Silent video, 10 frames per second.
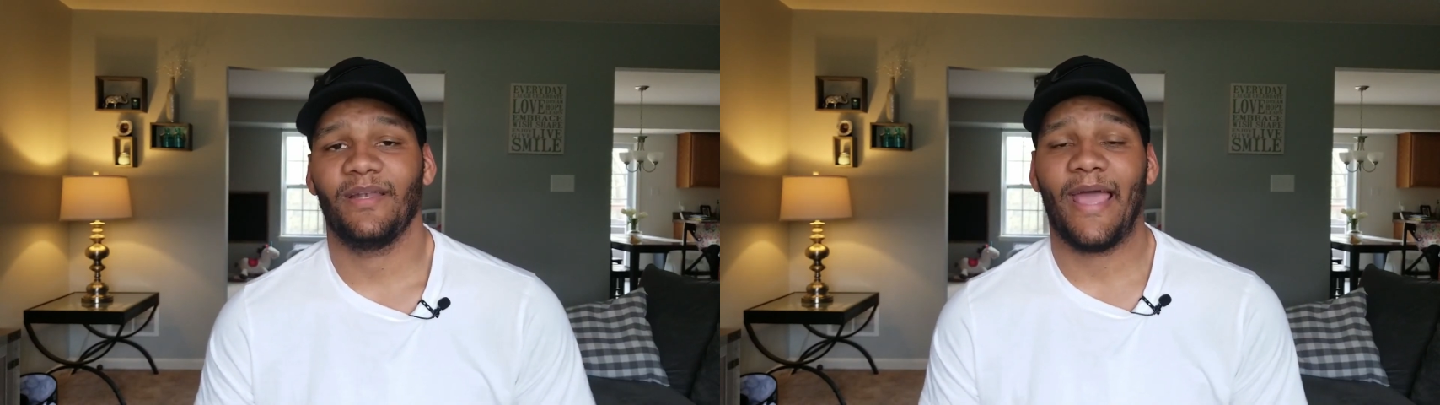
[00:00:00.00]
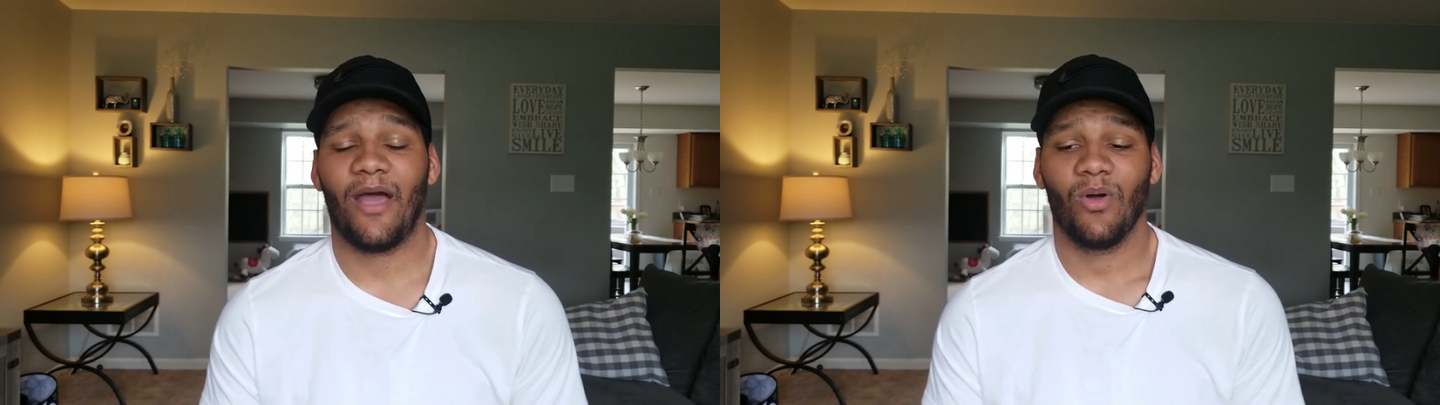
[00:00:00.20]

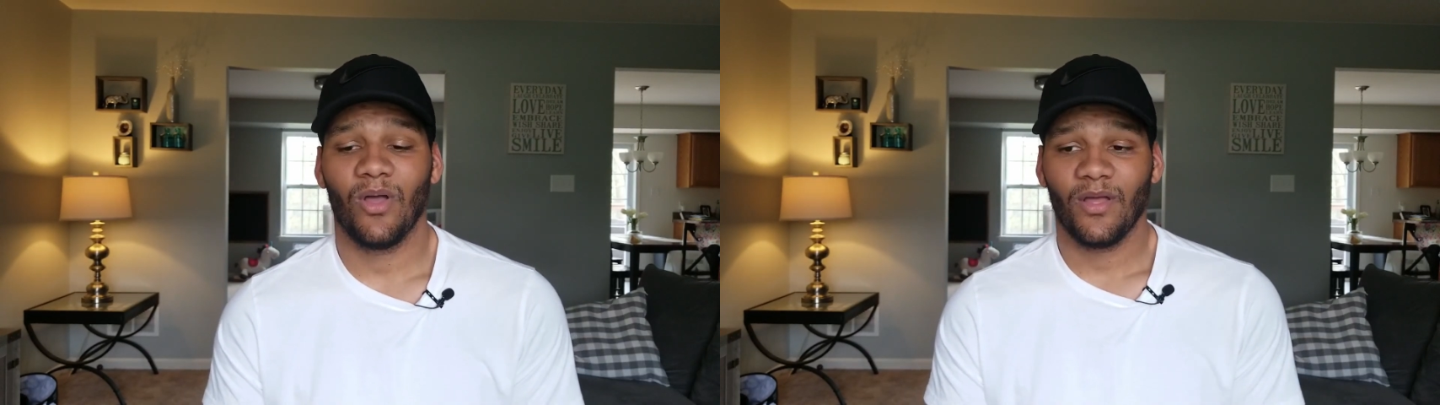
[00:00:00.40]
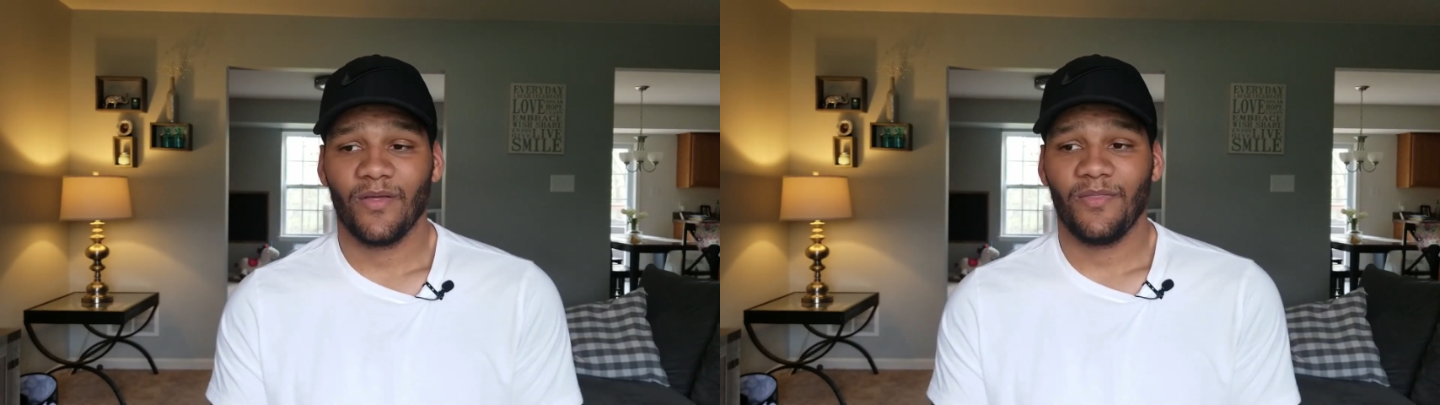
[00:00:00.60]
Now,
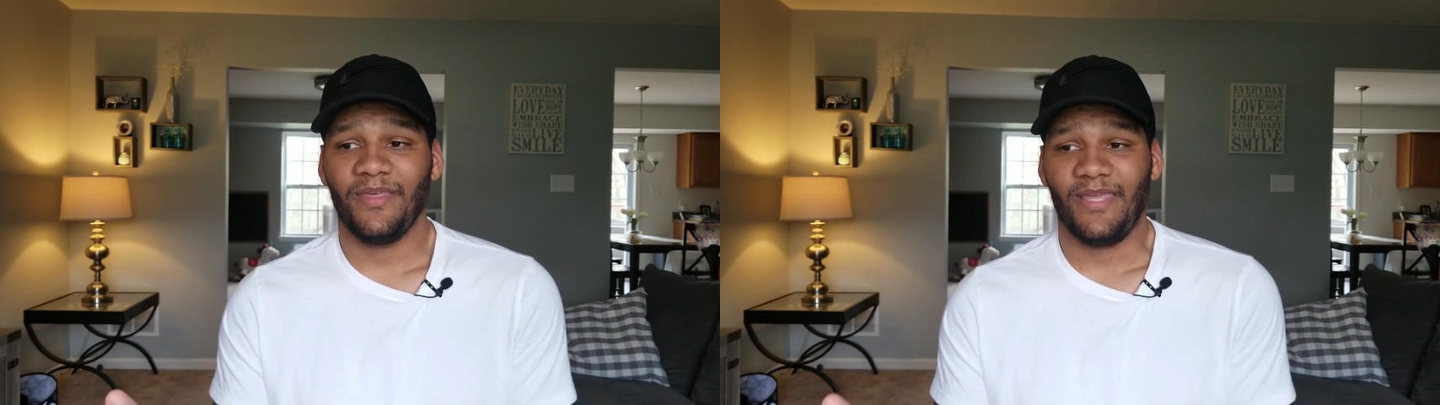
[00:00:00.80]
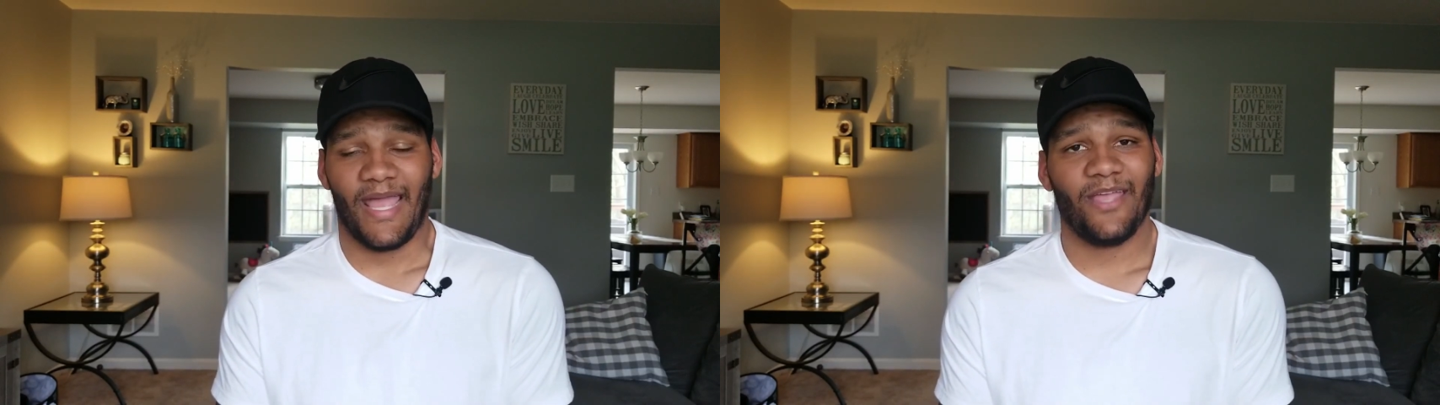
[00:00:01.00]

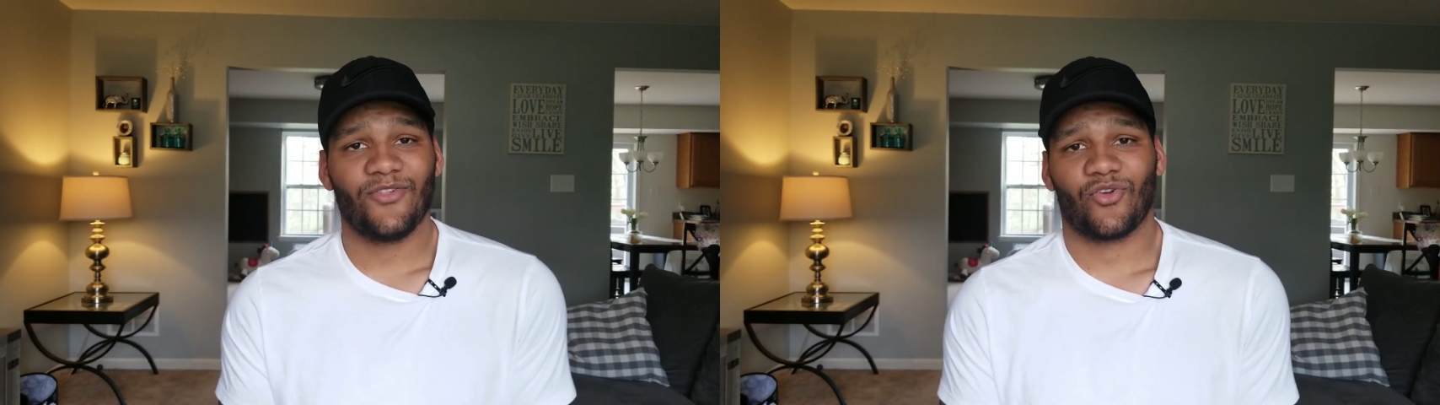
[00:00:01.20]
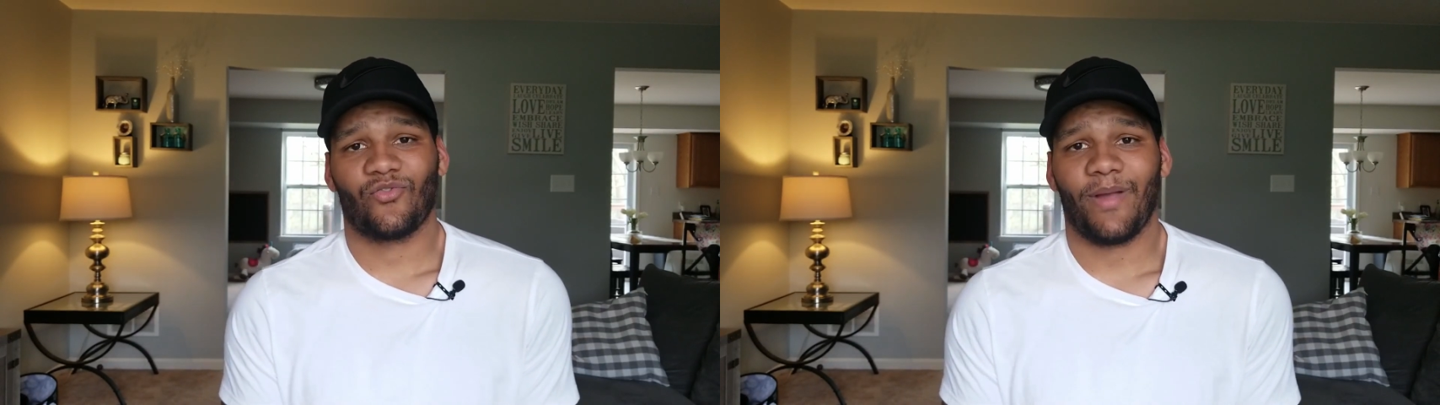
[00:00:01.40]
the
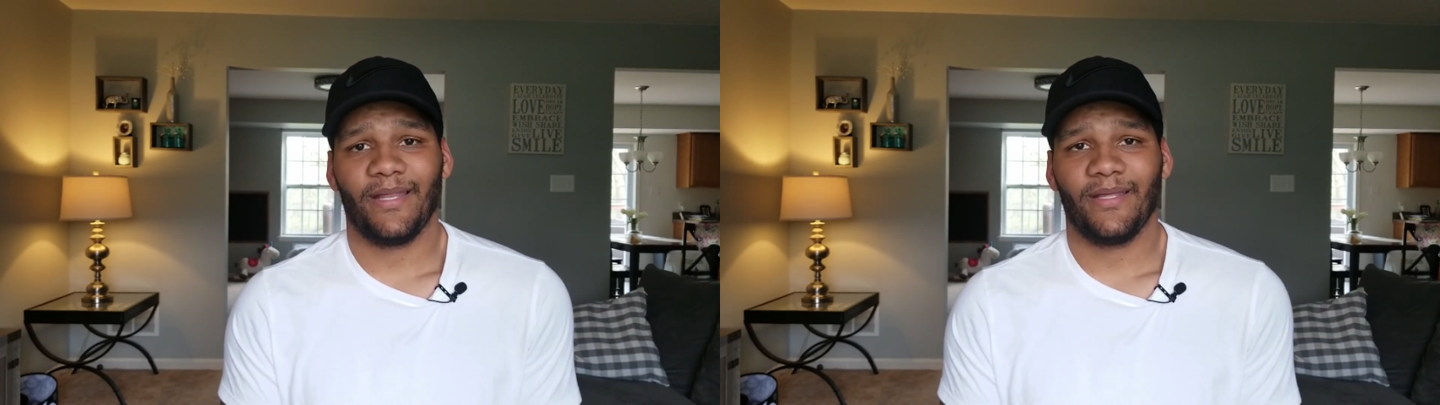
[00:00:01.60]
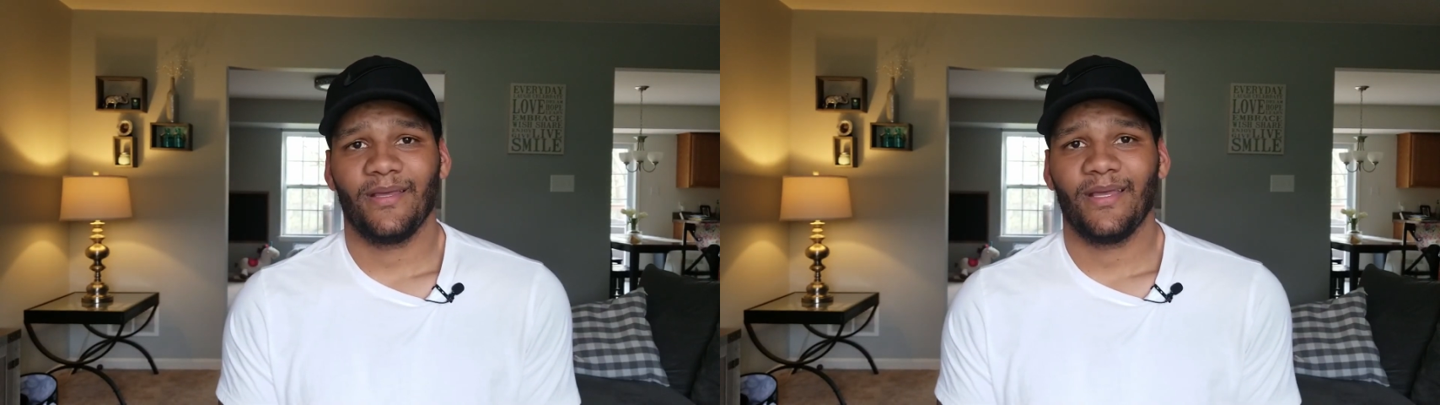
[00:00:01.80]
age of
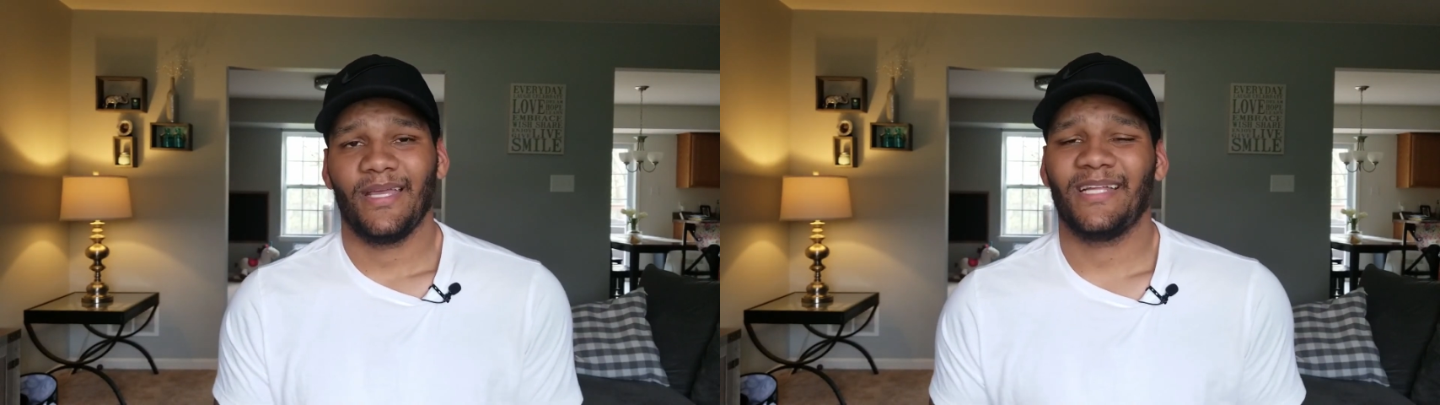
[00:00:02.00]
credit